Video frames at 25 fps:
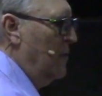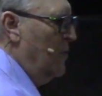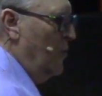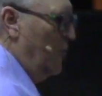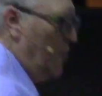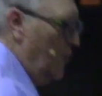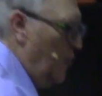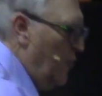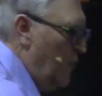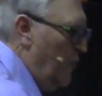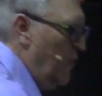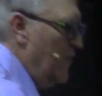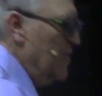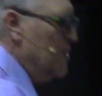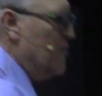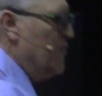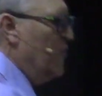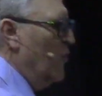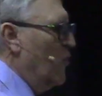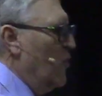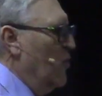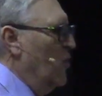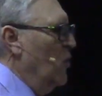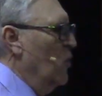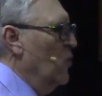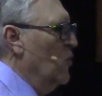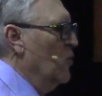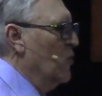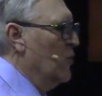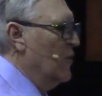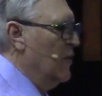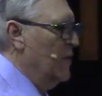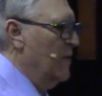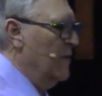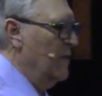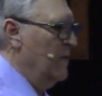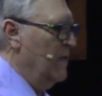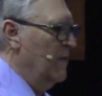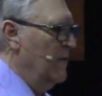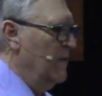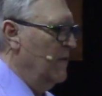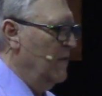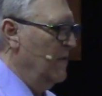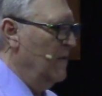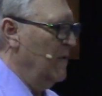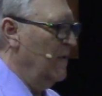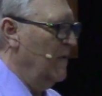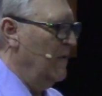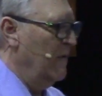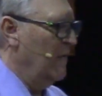to do things for the Lord
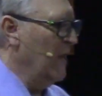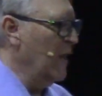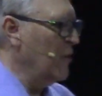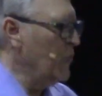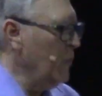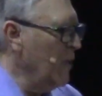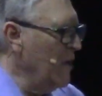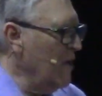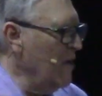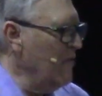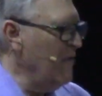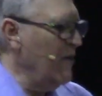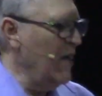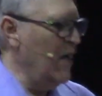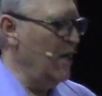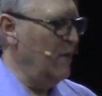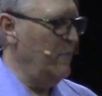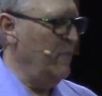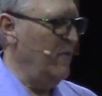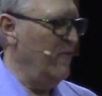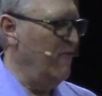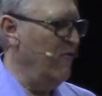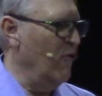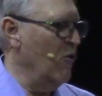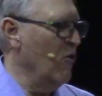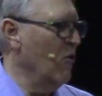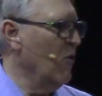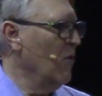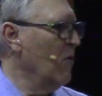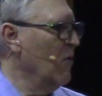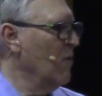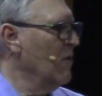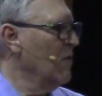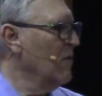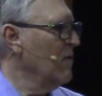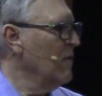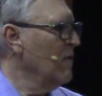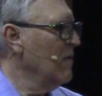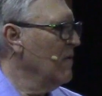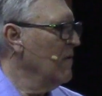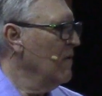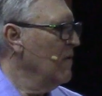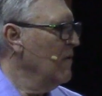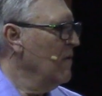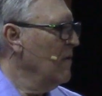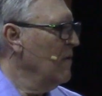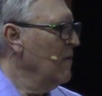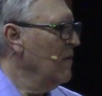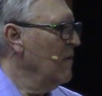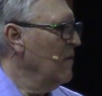that we never had before,
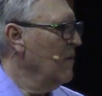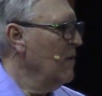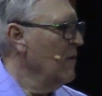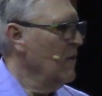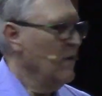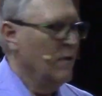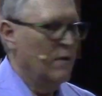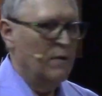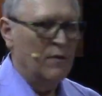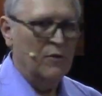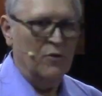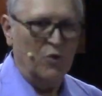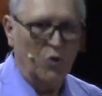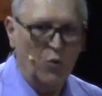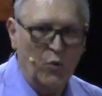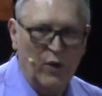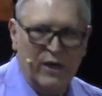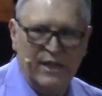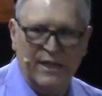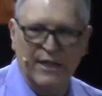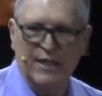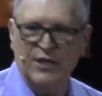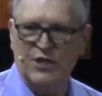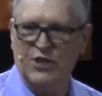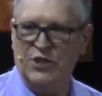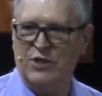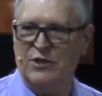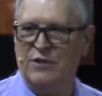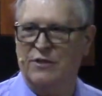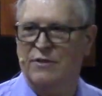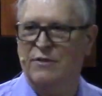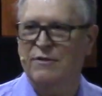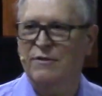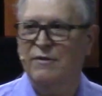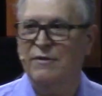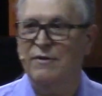to witness.